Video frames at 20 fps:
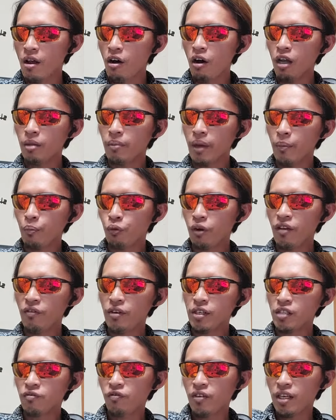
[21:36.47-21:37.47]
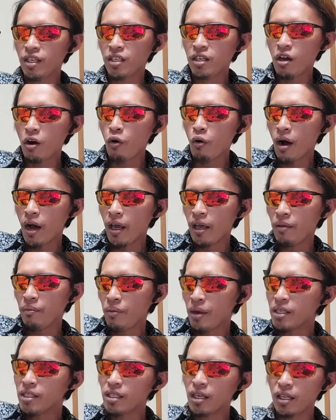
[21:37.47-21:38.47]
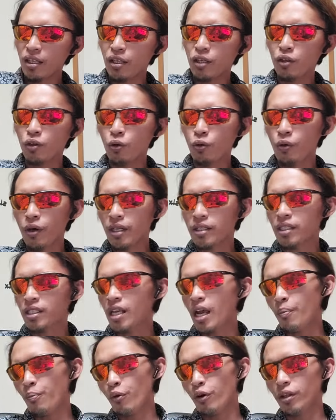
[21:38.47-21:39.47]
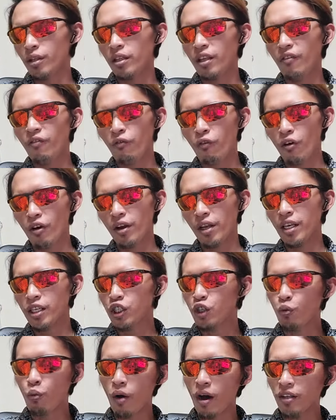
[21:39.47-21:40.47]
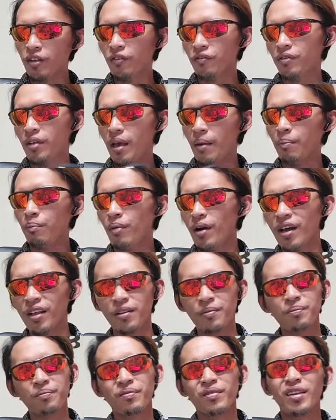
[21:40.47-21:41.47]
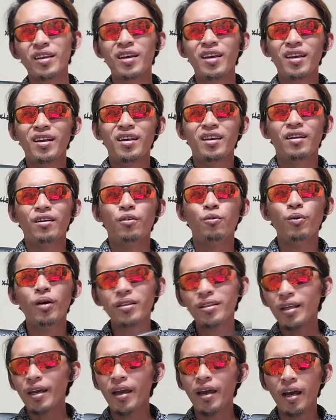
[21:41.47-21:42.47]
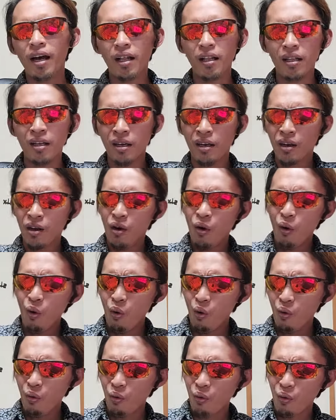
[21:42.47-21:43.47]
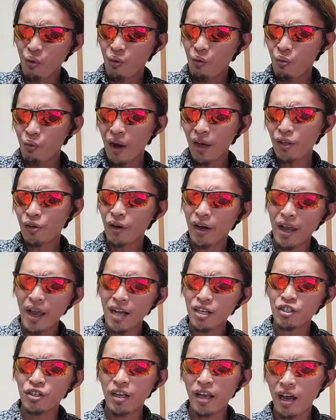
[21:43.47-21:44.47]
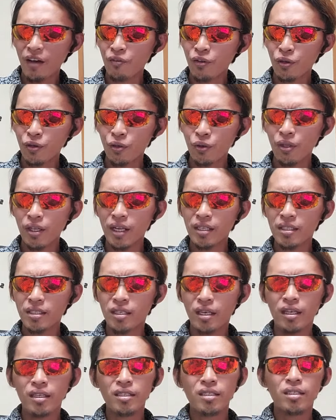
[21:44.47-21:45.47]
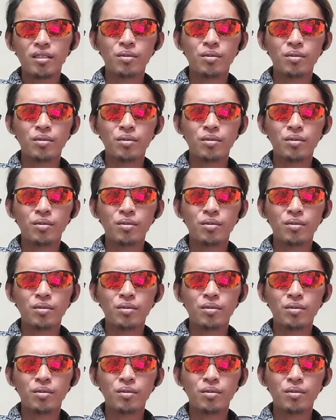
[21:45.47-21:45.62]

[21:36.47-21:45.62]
on my previous video I basically do it separately for each one of them. But what the hell? Why do I actually have to do that since